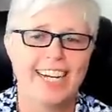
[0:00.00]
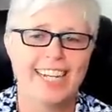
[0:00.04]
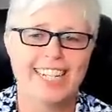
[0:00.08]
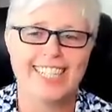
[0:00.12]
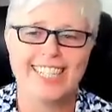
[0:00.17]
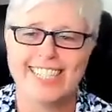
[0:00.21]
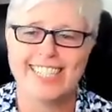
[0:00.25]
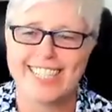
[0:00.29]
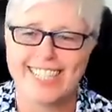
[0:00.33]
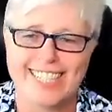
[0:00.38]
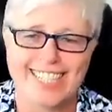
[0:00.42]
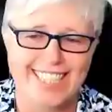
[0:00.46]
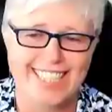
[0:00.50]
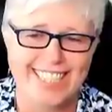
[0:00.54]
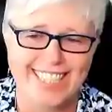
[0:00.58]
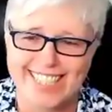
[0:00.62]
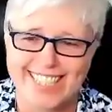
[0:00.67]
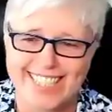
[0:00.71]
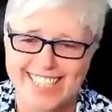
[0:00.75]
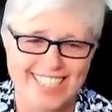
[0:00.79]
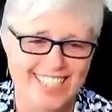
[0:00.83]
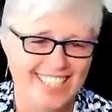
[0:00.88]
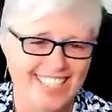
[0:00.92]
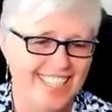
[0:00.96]

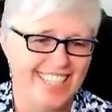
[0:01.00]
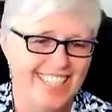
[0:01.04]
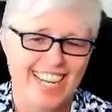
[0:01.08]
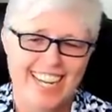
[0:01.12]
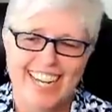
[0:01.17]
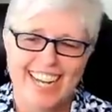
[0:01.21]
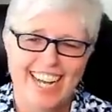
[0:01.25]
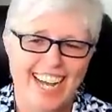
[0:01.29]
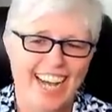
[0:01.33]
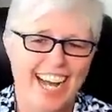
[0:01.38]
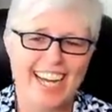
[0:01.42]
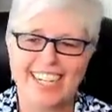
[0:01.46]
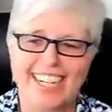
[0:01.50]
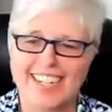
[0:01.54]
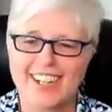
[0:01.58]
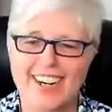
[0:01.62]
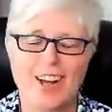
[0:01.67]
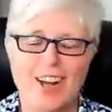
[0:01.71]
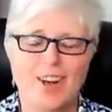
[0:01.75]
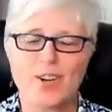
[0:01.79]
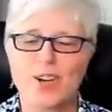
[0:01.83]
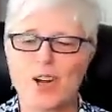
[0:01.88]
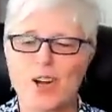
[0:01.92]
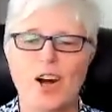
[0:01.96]
I
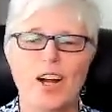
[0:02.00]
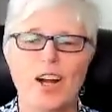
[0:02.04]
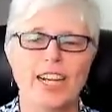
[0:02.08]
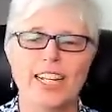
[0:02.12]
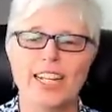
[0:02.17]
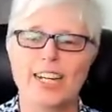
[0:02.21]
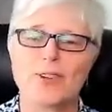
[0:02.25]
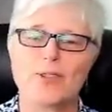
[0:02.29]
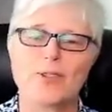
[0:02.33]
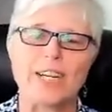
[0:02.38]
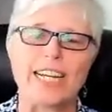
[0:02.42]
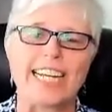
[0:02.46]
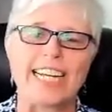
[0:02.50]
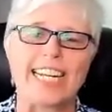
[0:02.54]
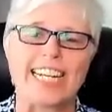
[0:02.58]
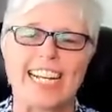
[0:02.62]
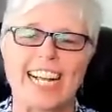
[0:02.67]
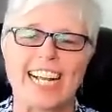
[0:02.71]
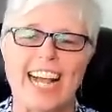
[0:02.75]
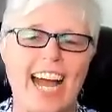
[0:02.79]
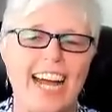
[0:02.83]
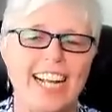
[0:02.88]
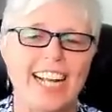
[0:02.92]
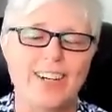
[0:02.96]
don't know. Call it a
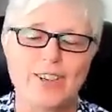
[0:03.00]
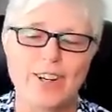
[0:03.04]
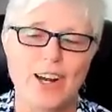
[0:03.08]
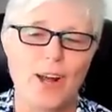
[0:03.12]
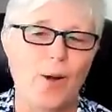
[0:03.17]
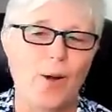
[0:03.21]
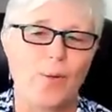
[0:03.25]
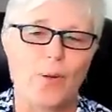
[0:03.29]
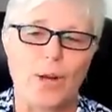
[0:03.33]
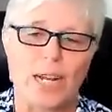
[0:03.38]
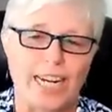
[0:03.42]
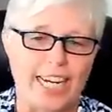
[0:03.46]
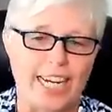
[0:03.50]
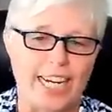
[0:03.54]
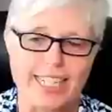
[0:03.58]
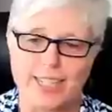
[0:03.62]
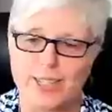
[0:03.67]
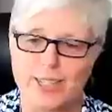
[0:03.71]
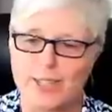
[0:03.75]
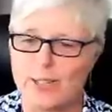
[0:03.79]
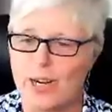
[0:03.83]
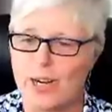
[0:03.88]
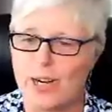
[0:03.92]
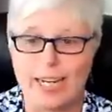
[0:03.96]
reading. Okay. I don't know what I
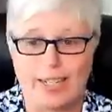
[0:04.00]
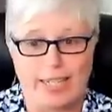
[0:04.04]
okay. do. I,